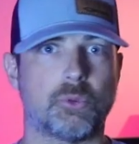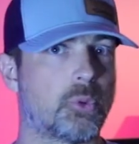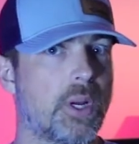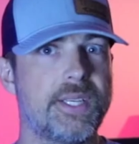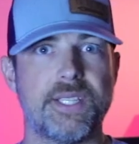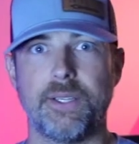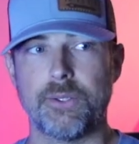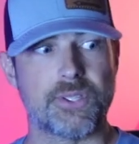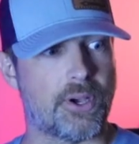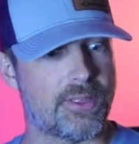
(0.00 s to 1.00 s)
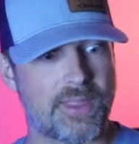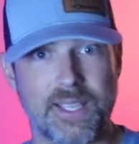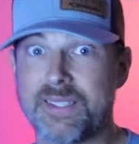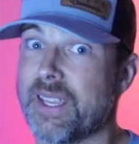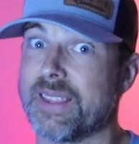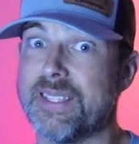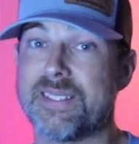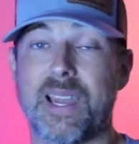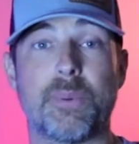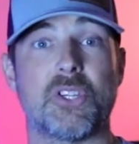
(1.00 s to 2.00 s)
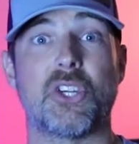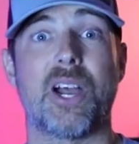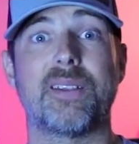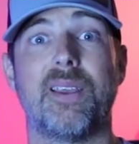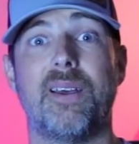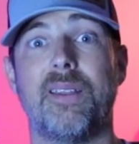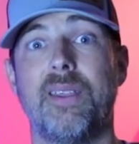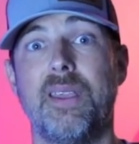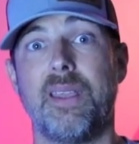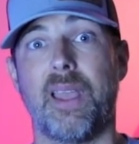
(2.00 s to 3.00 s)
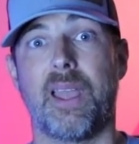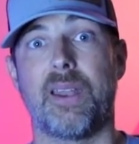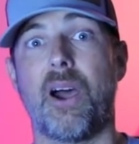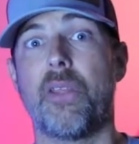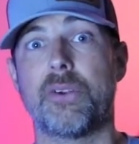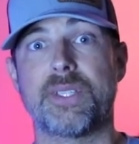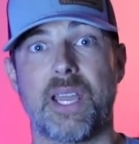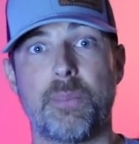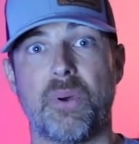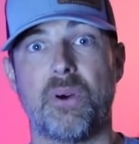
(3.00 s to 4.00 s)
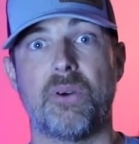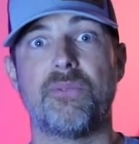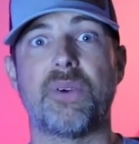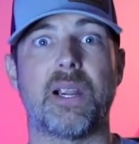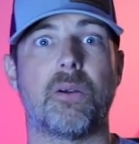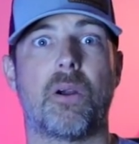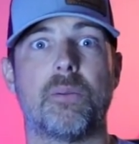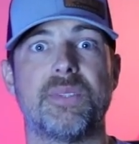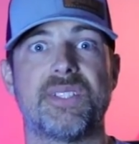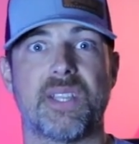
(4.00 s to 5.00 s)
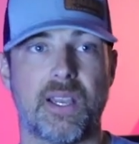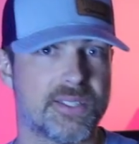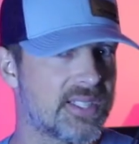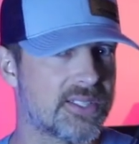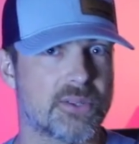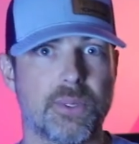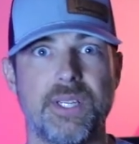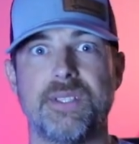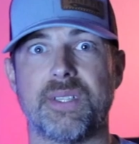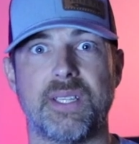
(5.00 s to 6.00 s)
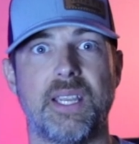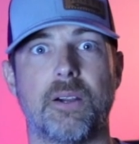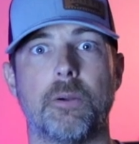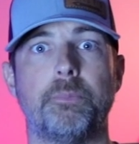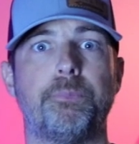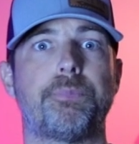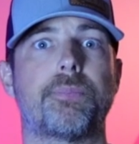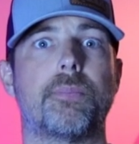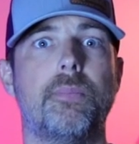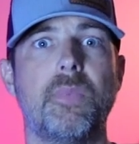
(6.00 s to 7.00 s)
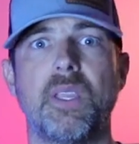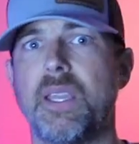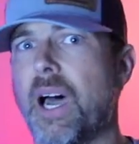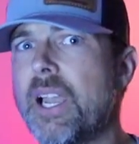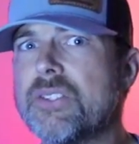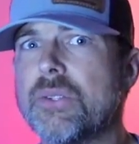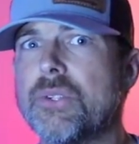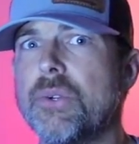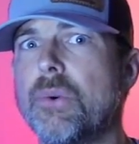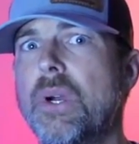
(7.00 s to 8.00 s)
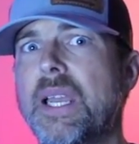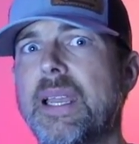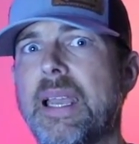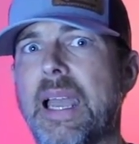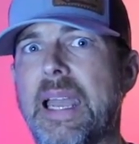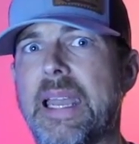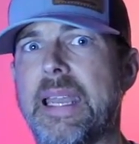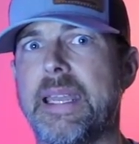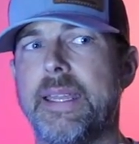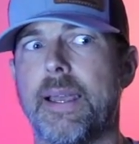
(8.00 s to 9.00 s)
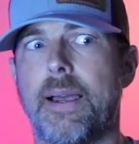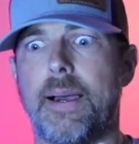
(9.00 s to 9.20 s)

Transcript: great deals on things like this type of shotgun and other type of firearms accessories and gear. I also do a